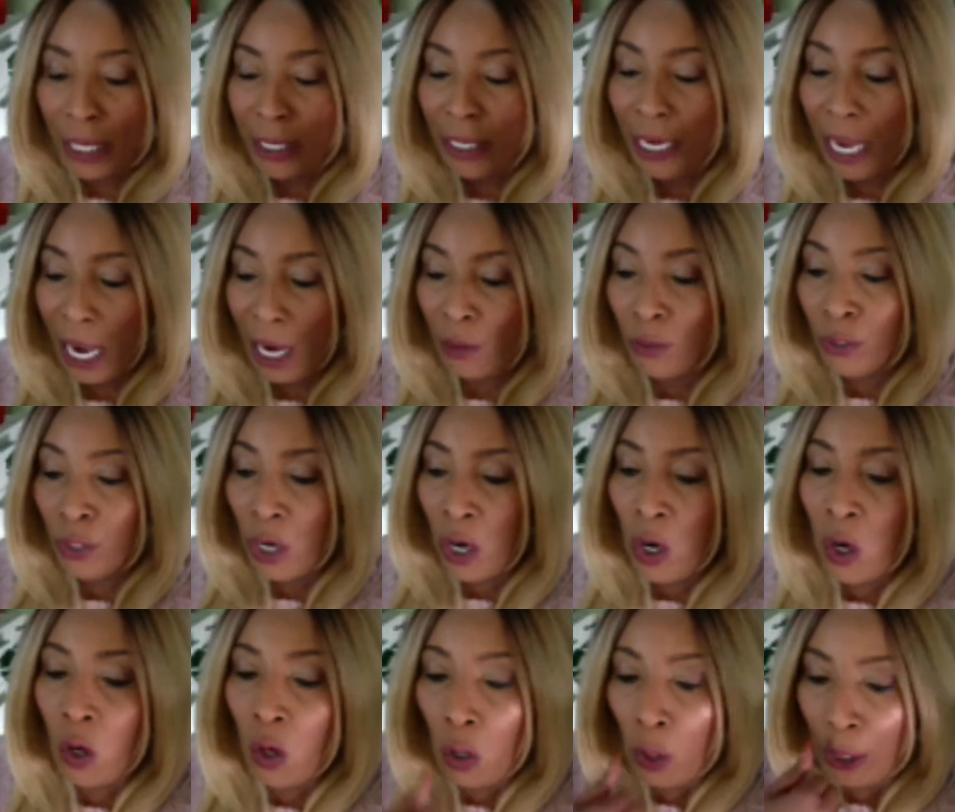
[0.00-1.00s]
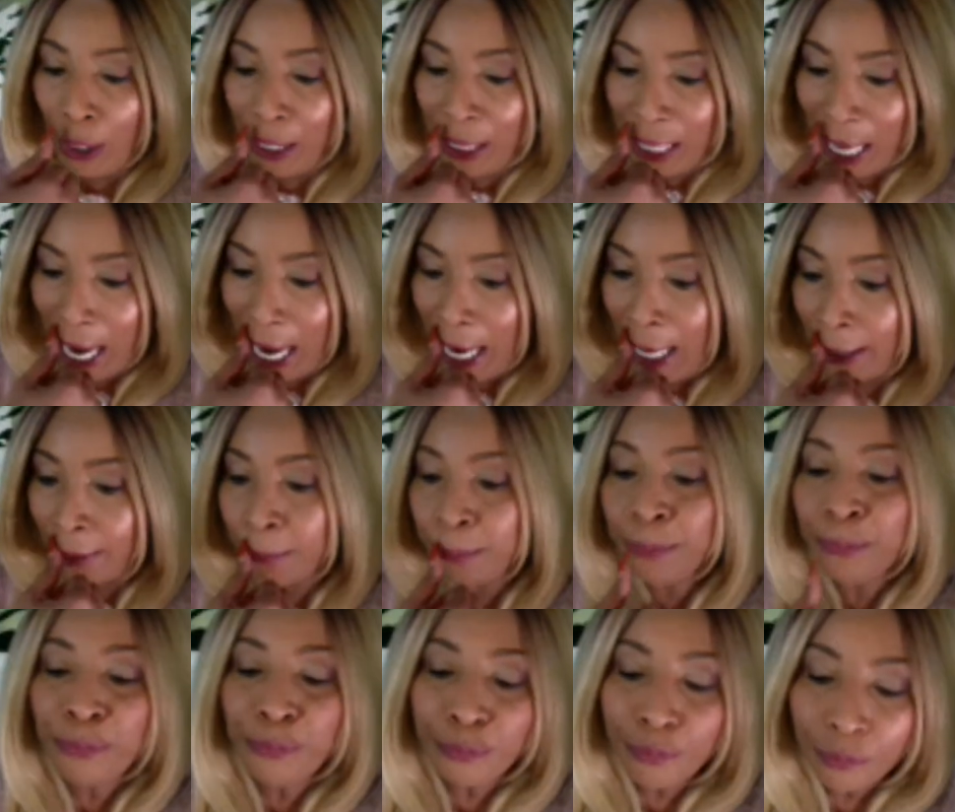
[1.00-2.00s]
now know that
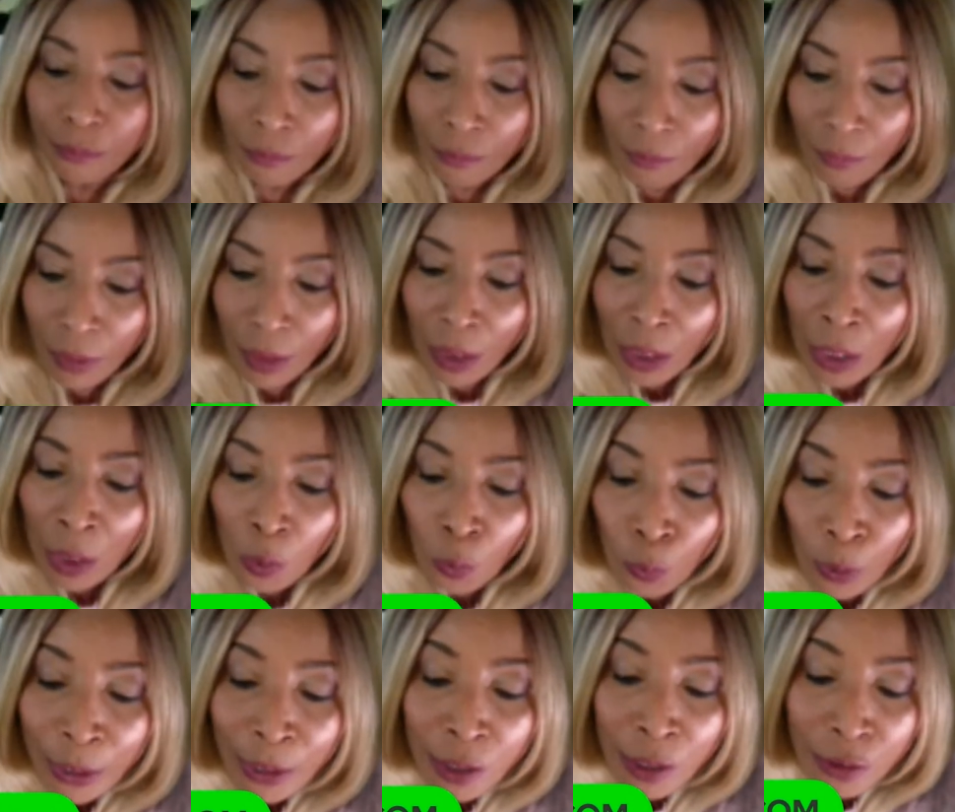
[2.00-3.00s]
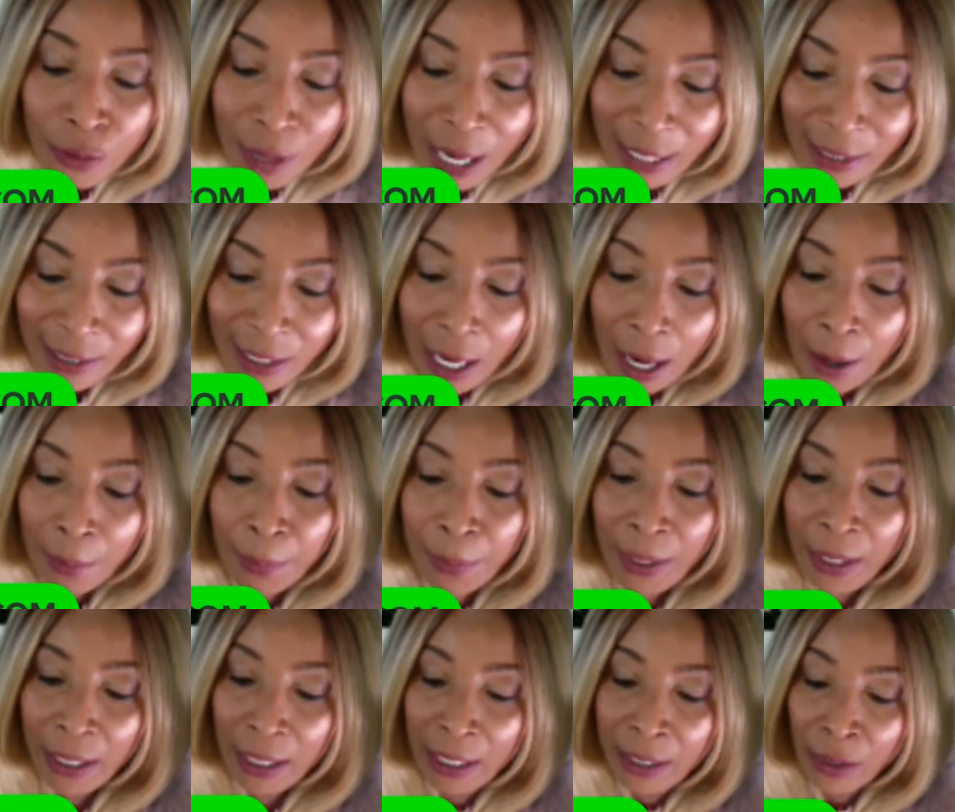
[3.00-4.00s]
when you rest up
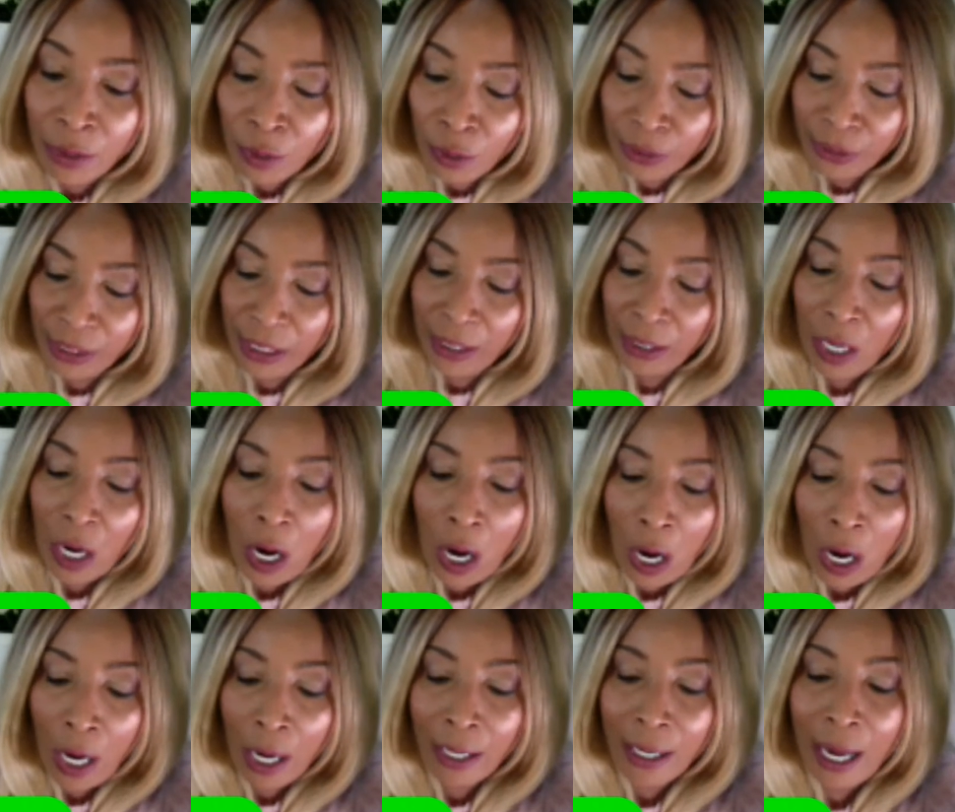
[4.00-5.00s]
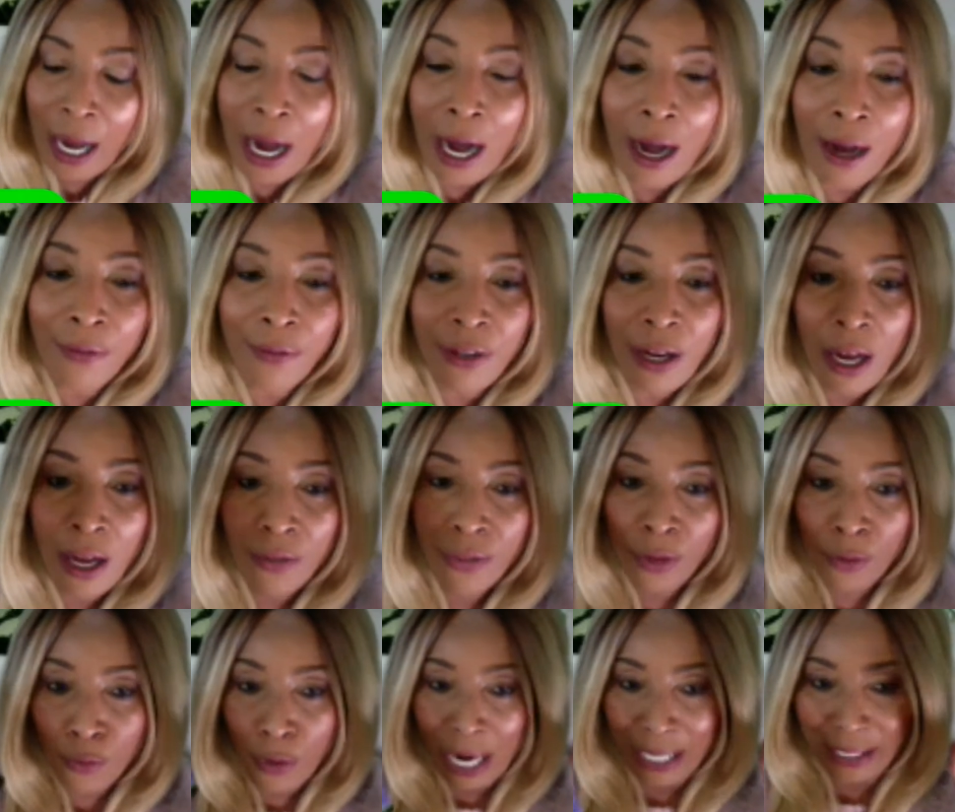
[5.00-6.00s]
in using all of the
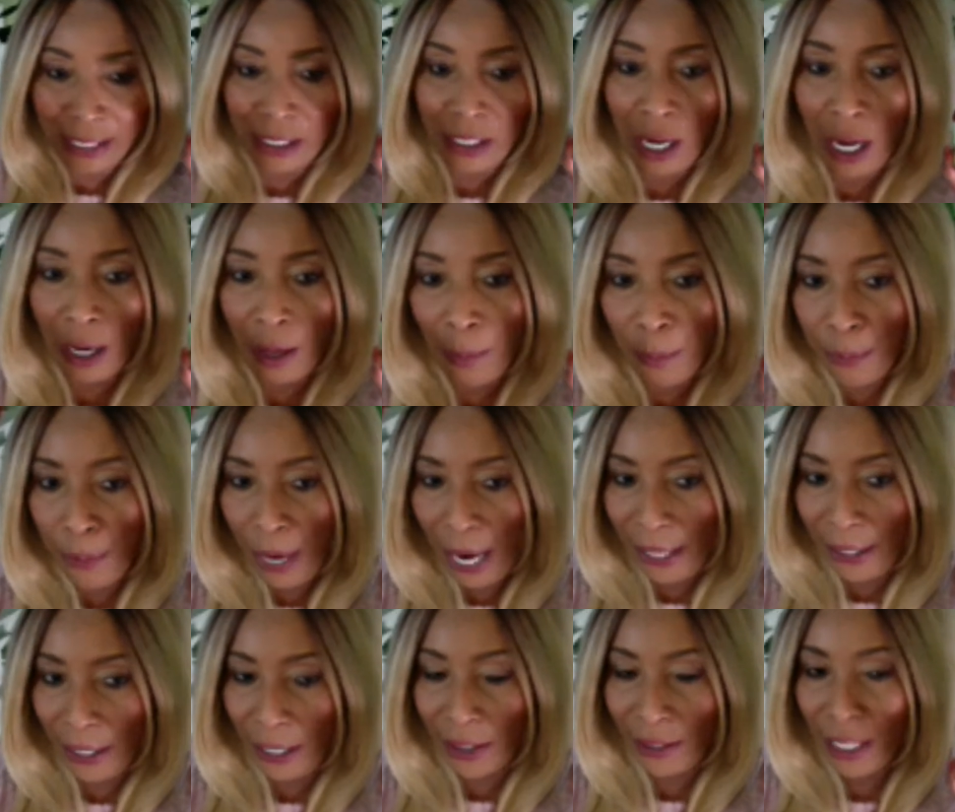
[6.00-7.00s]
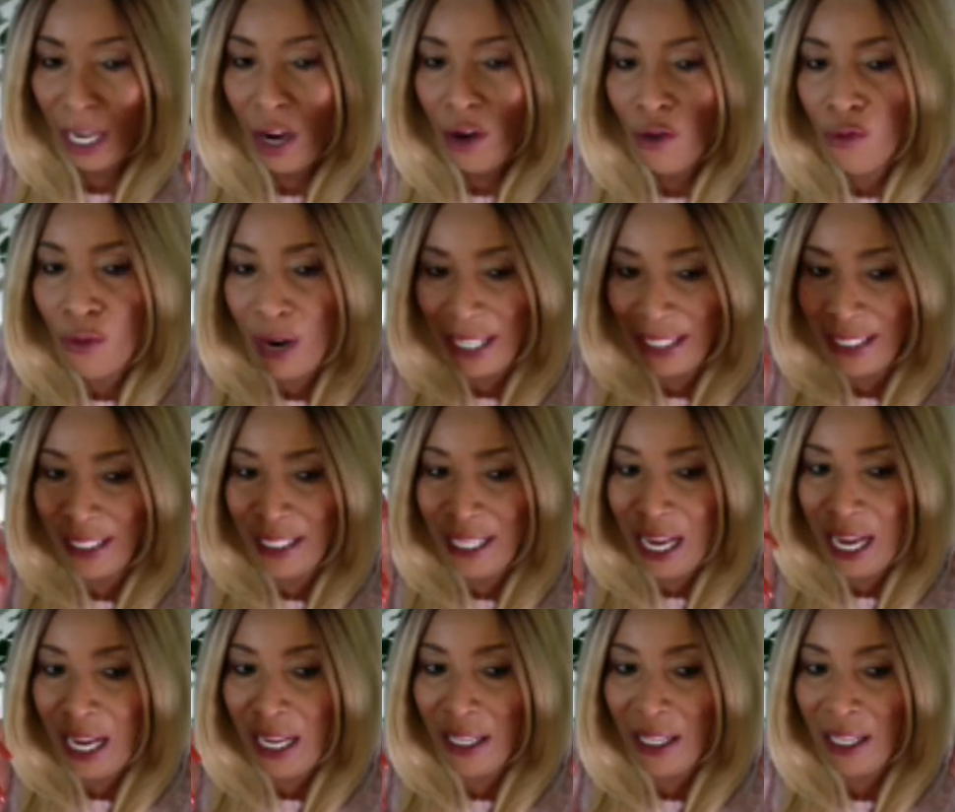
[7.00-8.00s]
retinol products,
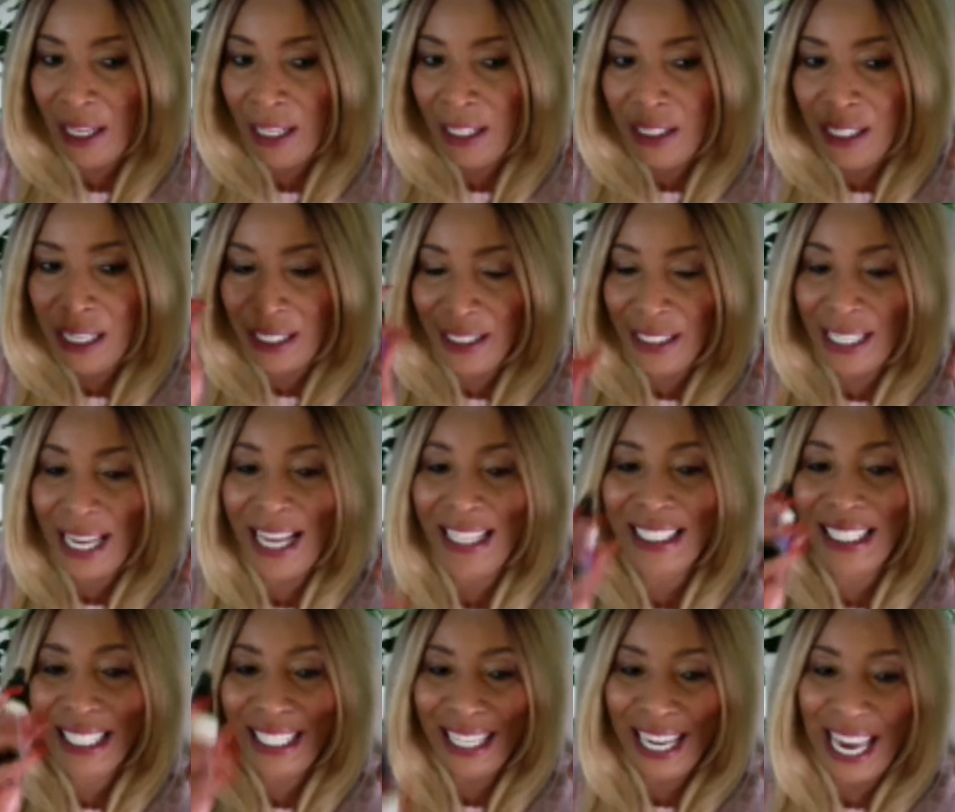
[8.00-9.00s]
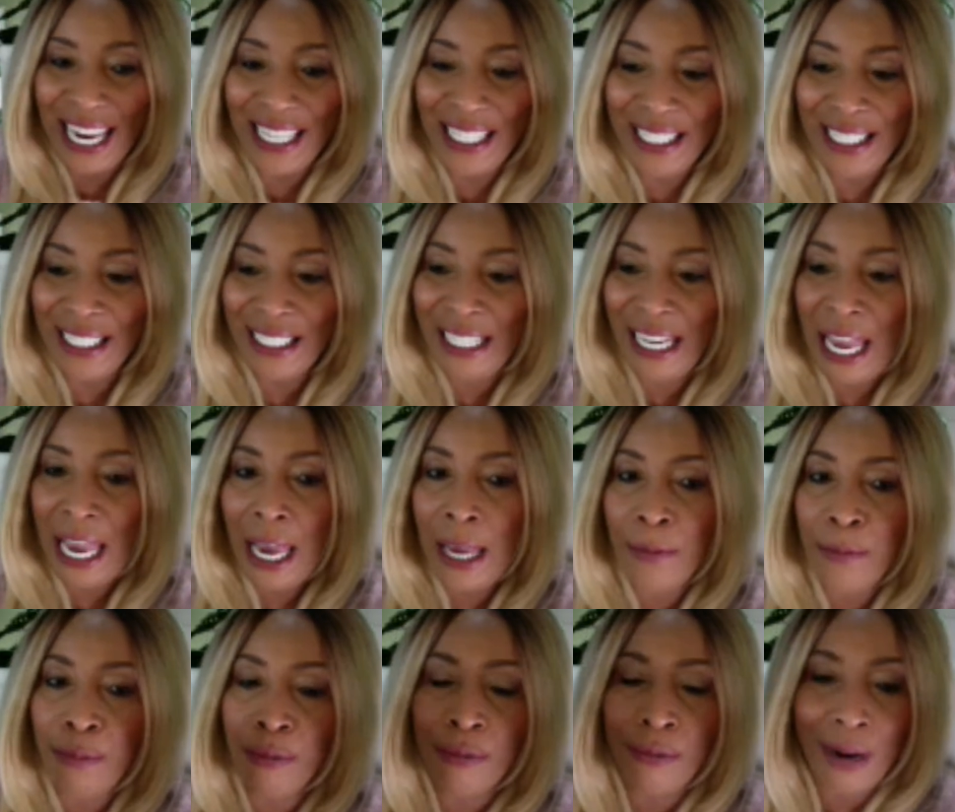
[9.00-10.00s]
retinol does not lighten
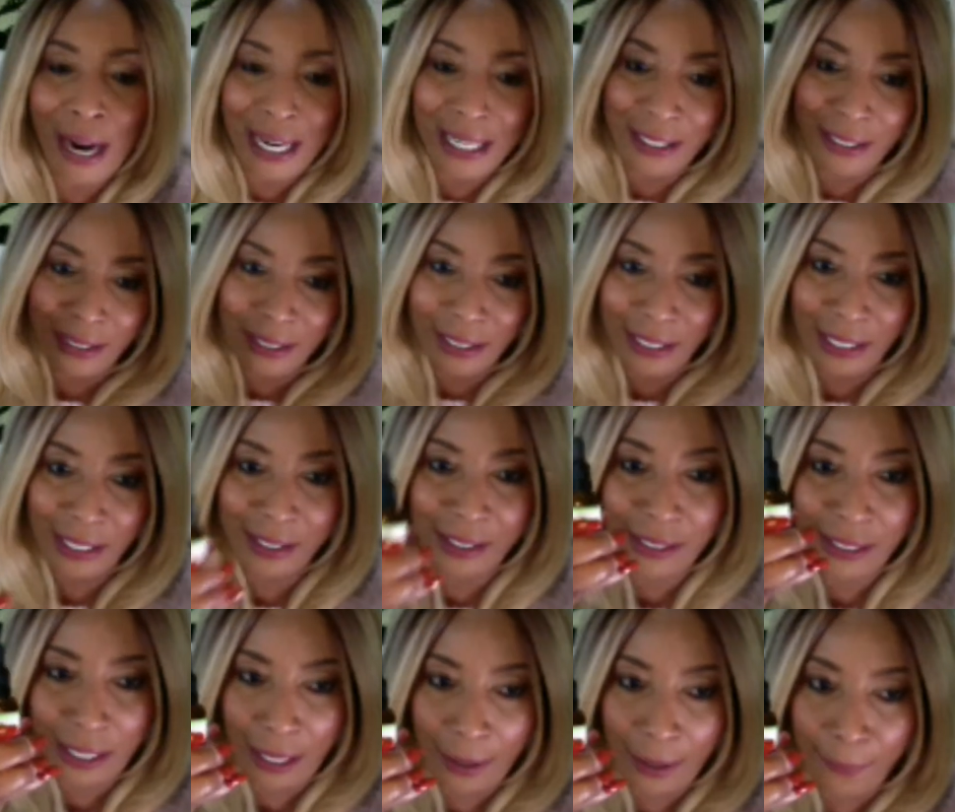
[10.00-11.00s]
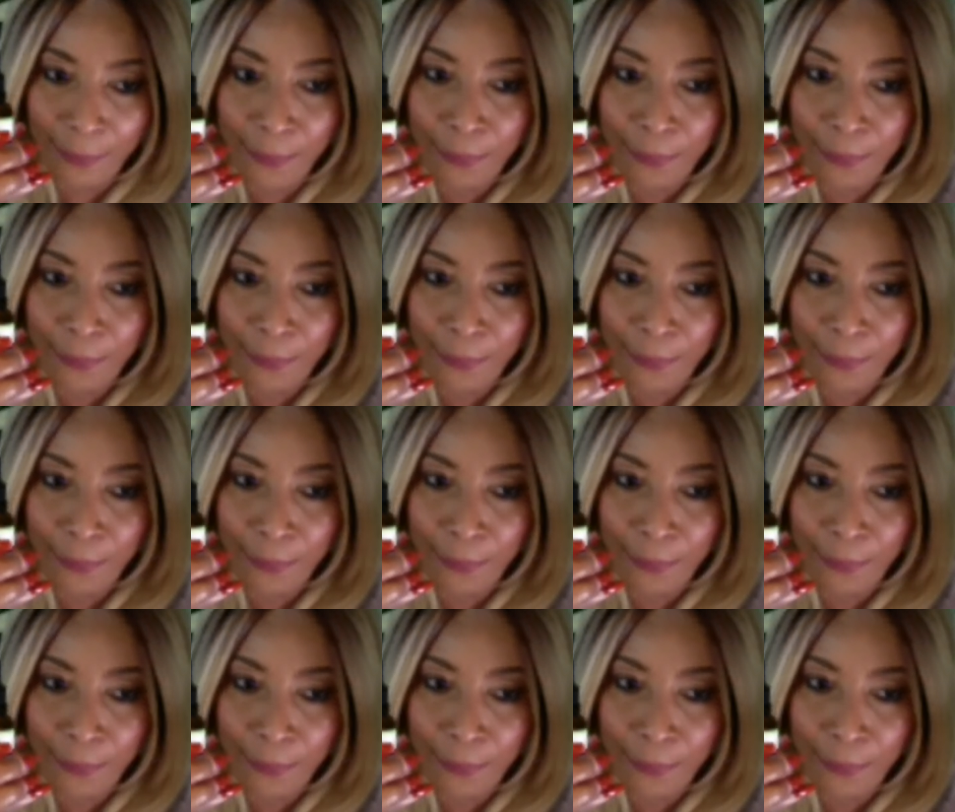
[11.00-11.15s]
and brighten the skin.